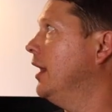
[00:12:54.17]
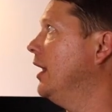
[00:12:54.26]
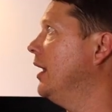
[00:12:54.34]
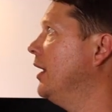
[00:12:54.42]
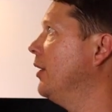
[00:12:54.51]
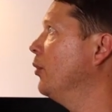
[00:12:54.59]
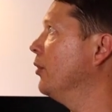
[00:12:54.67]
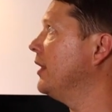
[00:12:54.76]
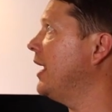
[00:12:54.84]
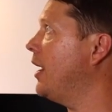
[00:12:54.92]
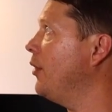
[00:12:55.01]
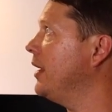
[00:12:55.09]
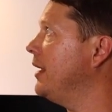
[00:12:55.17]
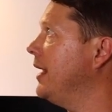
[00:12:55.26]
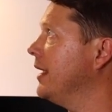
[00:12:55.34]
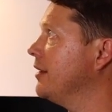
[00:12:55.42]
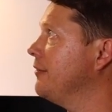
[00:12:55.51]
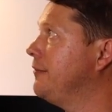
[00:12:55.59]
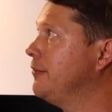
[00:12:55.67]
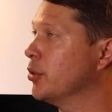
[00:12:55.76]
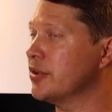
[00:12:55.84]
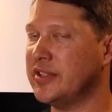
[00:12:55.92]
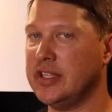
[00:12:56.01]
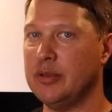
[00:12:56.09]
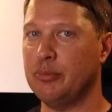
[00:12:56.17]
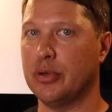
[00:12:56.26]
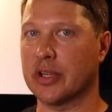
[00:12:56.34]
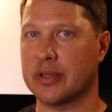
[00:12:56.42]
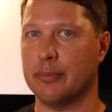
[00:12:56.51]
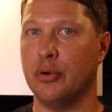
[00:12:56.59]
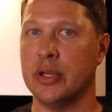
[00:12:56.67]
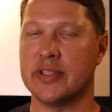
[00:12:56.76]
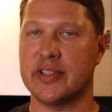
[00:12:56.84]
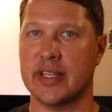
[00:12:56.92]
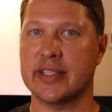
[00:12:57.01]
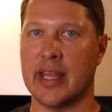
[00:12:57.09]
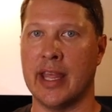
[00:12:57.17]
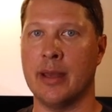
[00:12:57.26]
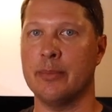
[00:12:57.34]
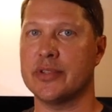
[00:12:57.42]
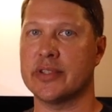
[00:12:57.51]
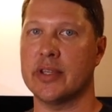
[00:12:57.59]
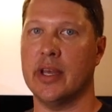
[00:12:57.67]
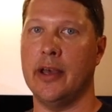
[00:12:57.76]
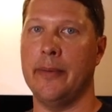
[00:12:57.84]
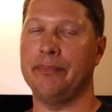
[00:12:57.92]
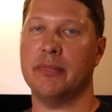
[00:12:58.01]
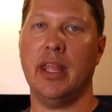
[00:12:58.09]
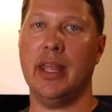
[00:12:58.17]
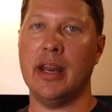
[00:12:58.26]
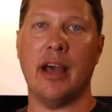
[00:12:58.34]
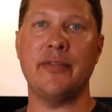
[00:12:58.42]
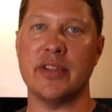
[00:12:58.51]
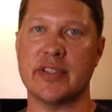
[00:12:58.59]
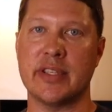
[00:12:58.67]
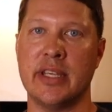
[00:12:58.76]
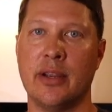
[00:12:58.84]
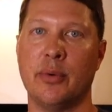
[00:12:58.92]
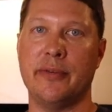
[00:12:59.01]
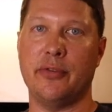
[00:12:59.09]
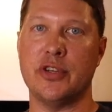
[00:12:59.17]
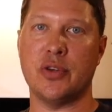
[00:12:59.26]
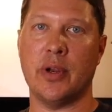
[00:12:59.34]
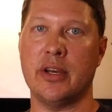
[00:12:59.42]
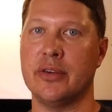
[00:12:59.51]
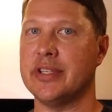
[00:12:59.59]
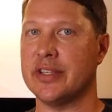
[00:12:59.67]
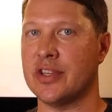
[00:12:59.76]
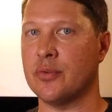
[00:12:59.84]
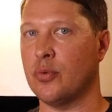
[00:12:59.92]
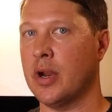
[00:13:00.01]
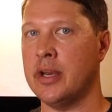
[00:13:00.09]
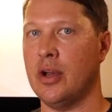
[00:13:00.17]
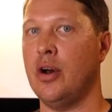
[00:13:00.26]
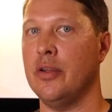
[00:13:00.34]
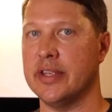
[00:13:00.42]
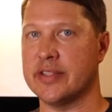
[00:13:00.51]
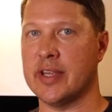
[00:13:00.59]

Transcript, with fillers: Uh, we're now at negative 14.6 amps. Um, and obviously, a refrigerator doesn't run all